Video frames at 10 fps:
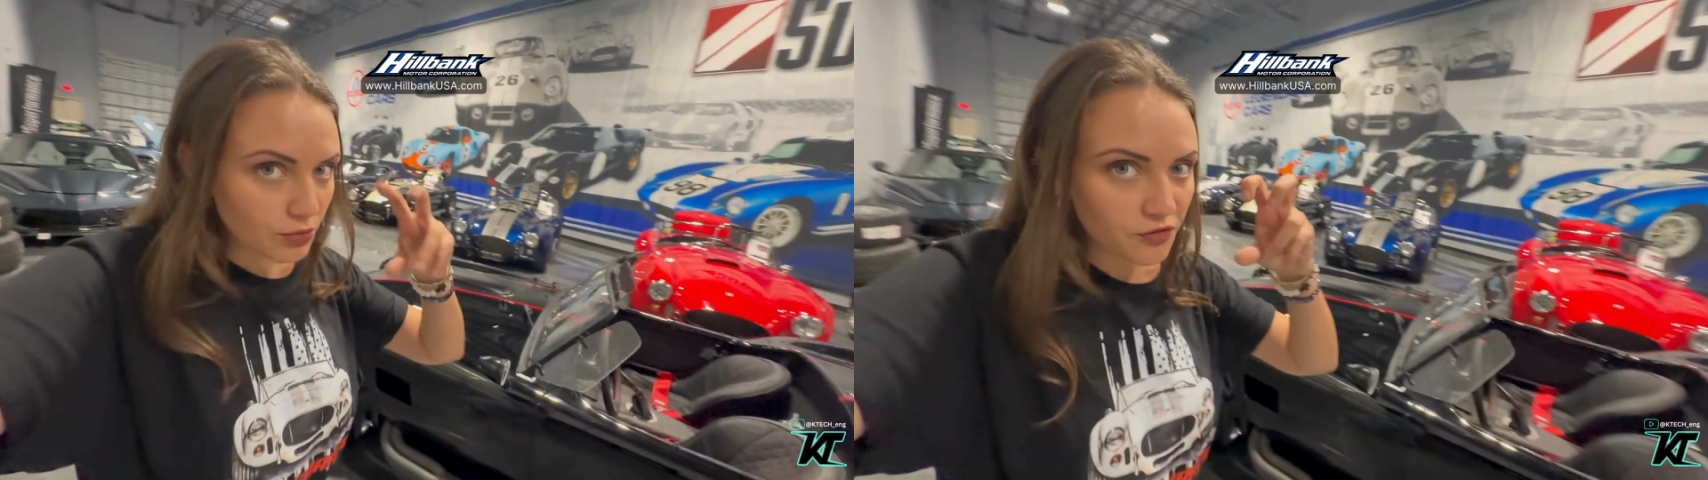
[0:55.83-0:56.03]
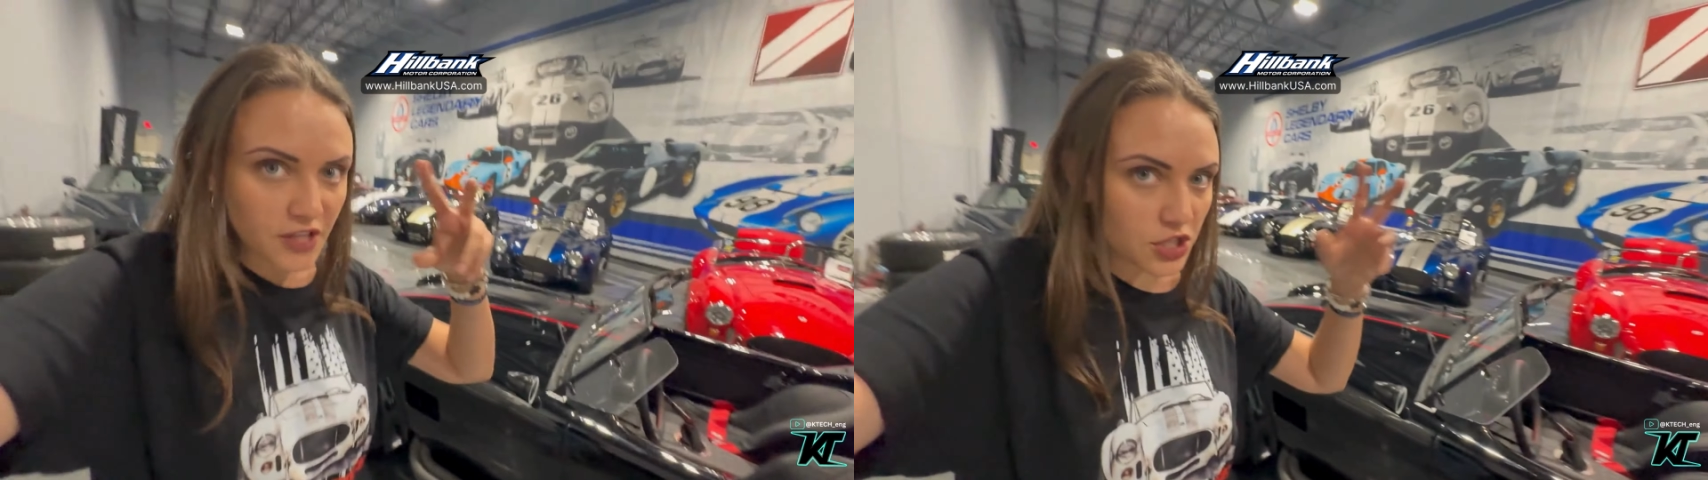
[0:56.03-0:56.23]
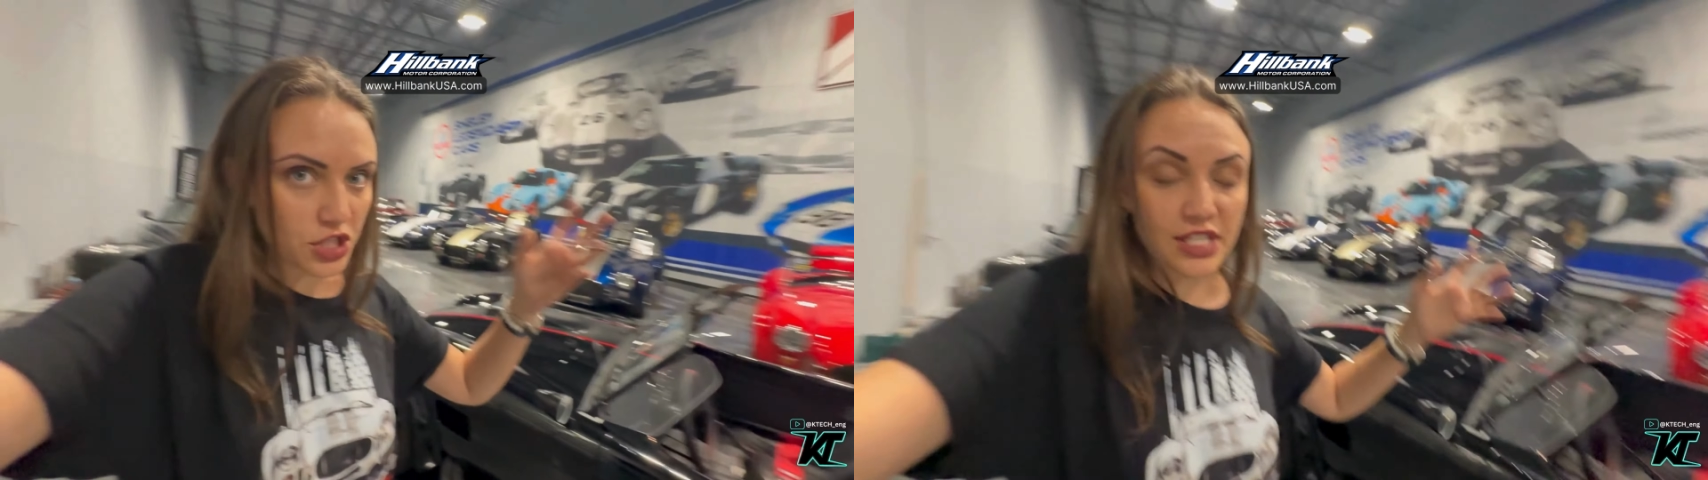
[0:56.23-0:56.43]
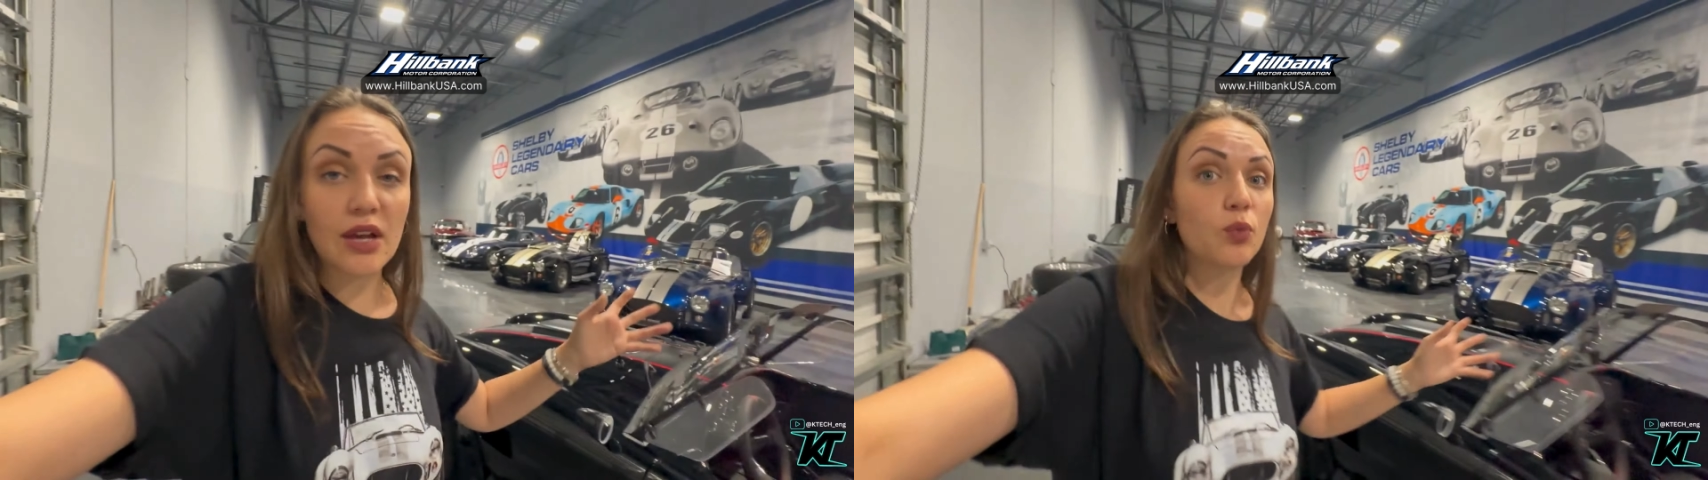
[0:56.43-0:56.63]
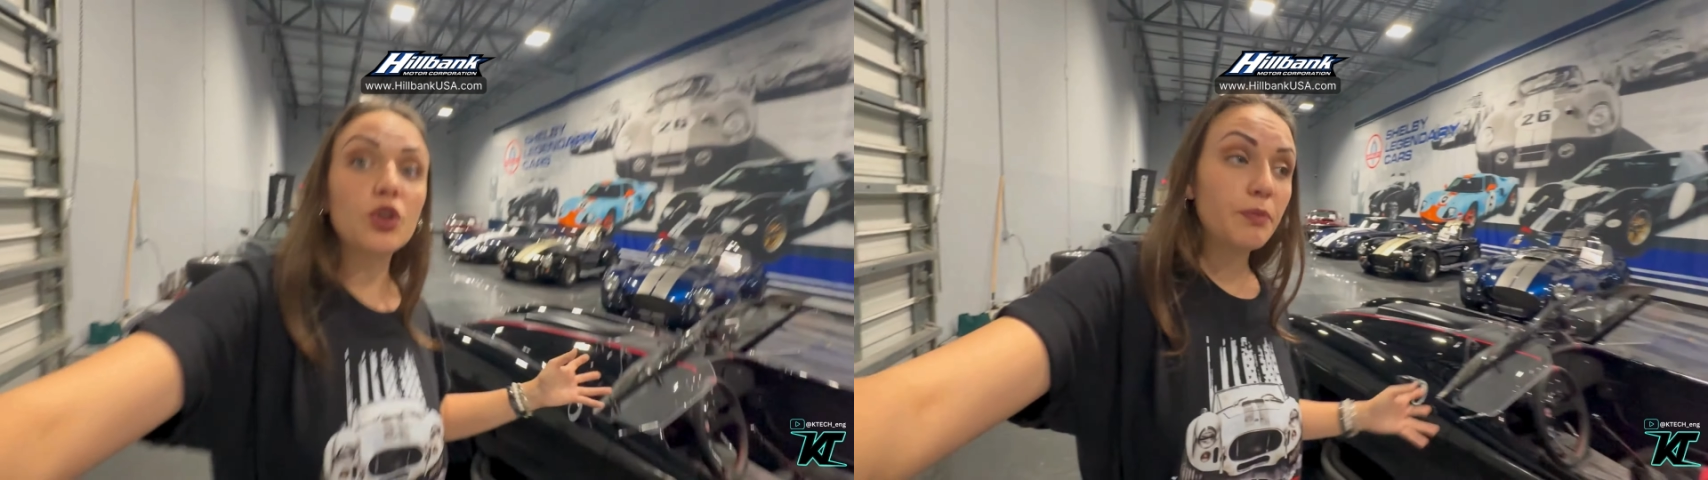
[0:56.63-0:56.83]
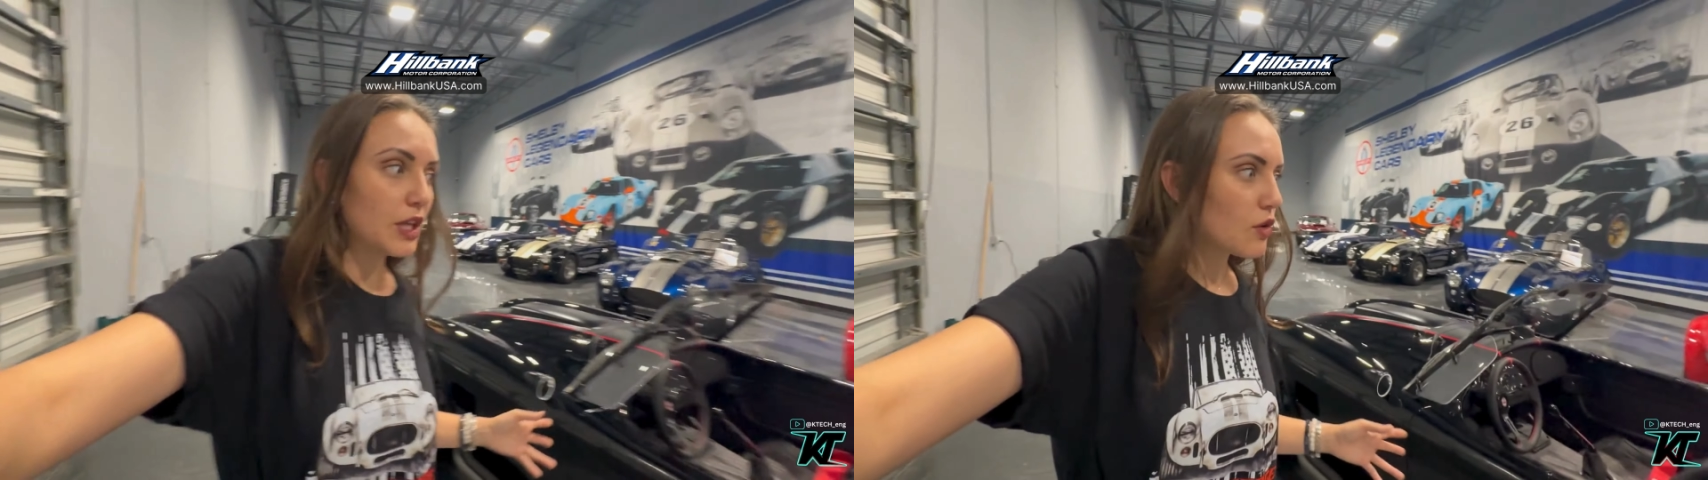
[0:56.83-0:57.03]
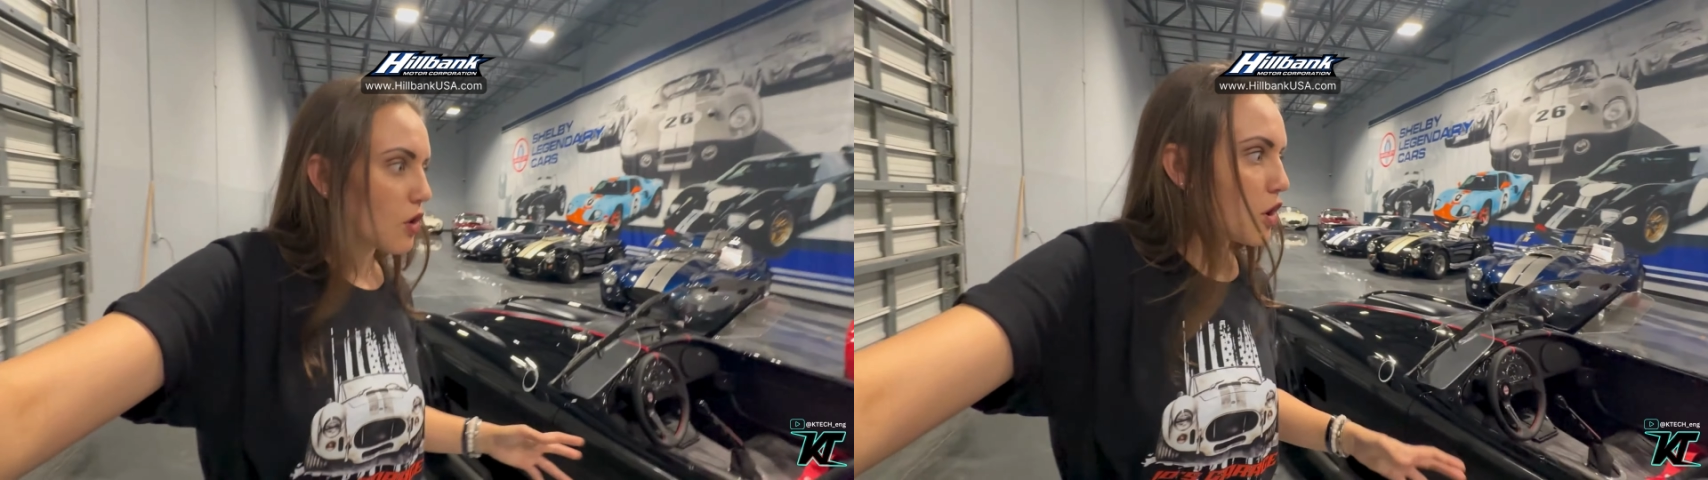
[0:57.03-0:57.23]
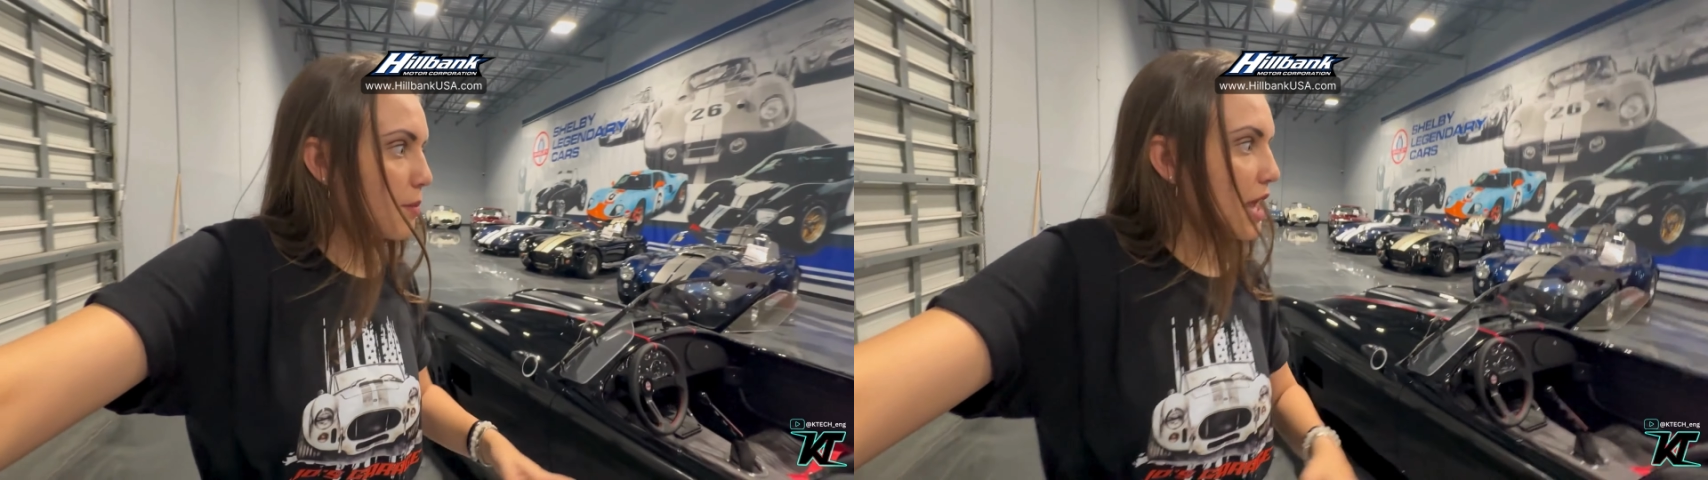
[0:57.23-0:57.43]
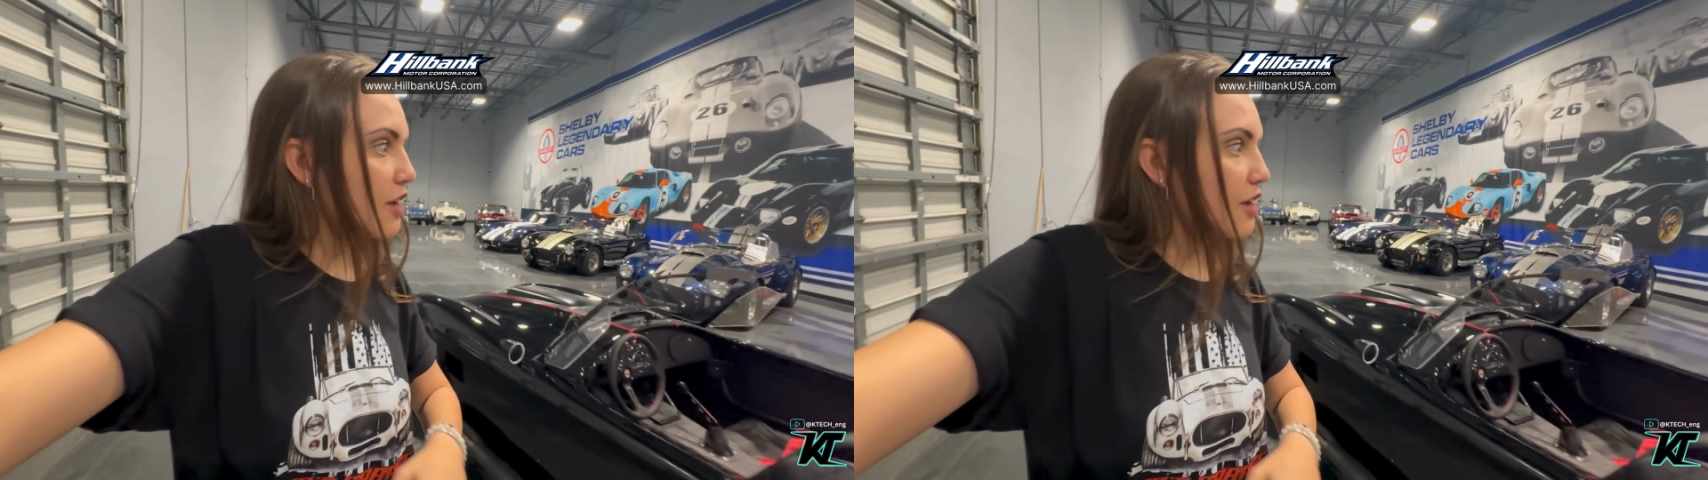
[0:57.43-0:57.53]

features that would be chrome